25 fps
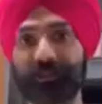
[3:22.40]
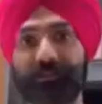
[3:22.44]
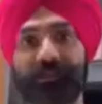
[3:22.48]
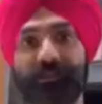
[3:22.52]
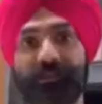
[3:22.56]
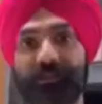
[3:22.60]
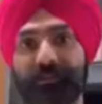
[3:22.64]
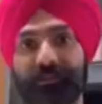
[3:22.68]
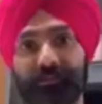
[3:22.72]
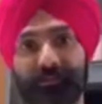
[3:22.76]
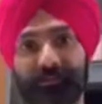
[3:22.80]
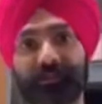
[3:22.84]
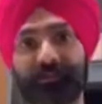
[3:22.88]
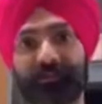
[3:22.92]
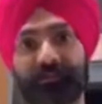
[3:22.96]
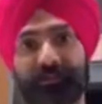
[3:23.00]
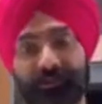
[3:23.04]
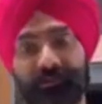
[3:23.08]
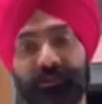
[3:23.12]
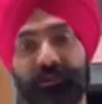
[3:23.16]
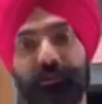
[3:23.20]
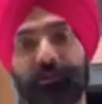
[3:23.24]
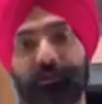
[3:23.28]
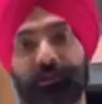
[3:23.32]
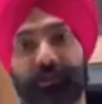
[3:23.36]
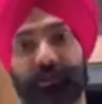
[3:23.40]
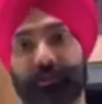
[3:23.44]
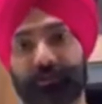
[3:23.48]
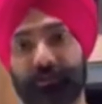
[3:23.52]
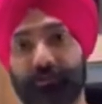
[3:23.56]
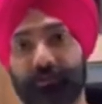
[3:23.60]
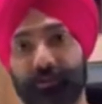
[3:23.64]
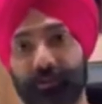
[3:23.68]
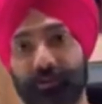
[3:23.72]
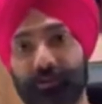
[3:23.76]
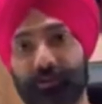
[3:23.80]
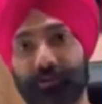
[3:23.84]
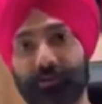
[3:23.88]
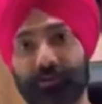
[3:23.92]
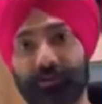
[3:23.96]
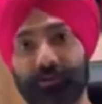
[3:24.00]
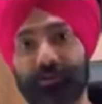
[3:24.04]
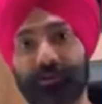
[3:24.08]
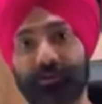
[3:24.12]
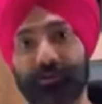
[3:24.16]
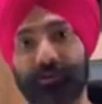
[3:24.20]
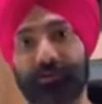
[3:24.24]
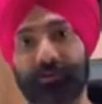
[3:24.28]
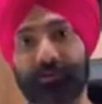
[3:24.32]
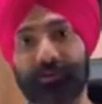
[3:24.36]
goaltending is so much more
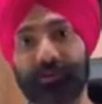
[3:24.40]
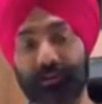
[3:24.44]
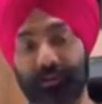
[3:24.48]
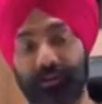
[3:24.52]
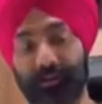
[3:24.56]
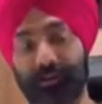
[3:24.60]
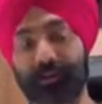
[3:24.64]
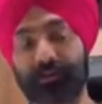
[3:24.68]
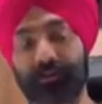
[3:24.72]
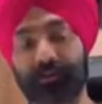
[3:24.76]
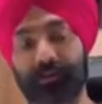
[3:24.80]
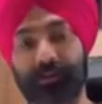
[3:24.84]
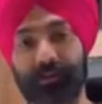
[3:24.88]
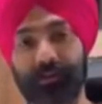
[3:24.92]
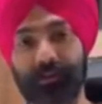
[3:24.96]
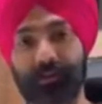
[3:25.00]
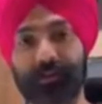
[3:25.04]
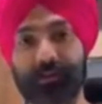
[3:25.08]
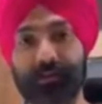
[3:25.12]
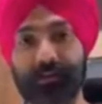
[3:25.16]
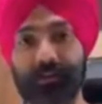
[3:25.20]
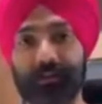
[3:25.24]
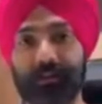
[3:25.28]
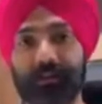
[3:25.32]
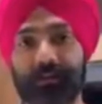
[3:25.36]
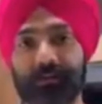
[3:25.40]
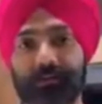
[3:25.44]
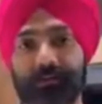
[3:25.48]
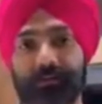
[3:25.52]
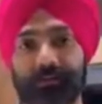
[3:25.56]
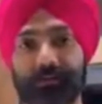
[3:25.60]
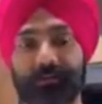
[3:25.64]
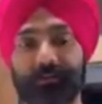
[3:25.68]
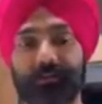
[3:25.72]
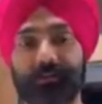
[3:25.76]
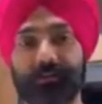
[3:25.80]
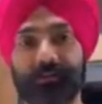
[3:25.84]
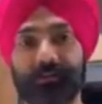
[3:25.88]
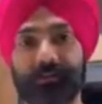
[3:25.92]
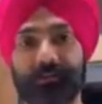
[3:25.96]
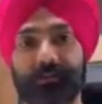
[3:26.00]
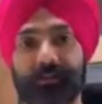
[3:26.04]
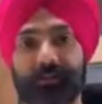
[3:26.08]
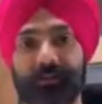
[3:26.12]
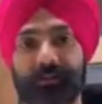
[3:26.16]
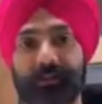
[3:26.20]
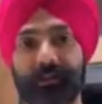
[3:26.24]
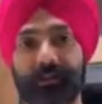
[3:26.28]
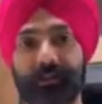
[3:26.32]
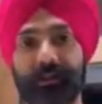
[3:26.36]
than hard work and dedication.
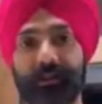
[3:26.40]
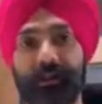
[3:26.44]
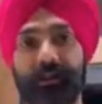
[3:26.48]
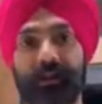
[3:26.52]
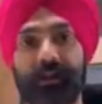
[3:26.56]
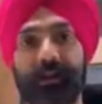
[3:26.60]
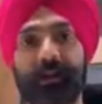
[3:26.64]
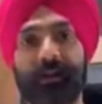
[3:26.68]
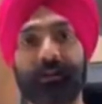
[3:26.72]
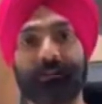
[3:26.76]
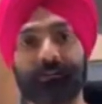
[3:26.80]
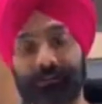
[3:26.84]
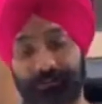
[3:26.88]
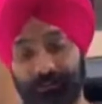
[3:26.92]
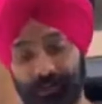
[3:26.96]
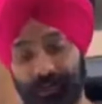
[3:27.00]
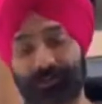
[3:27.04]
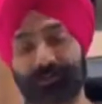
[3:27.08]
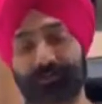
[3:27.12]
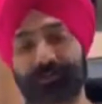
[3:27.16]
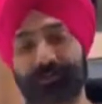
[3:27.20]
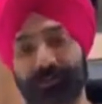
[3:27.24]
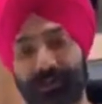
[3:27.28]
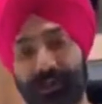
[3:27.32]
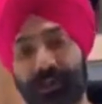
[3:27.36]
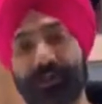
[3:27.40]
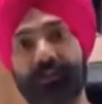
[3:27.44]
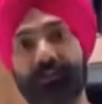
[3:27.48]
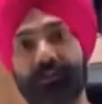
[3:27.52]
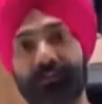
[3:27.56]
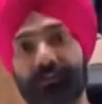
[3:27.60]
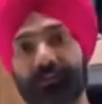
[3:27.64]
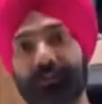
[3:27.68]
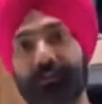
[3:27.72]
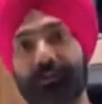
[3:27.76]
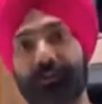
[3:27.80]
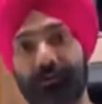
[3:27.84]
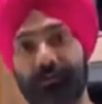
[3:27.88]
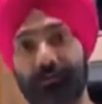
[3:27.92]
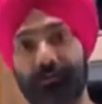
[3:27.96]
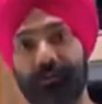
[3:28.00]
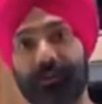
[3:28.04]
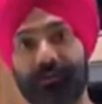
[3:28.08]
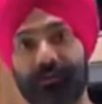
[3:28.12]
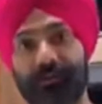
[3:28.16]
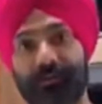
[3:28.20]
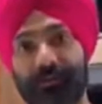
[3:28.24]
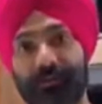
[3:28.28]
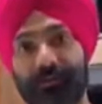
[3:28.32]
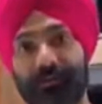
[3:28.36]
It's about shiny new
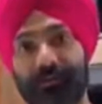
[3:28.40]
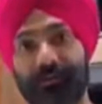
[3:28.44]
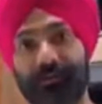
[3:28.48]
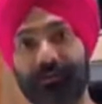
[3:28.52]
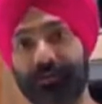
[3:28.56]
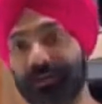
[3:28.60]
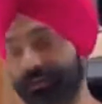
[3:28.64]
equipment,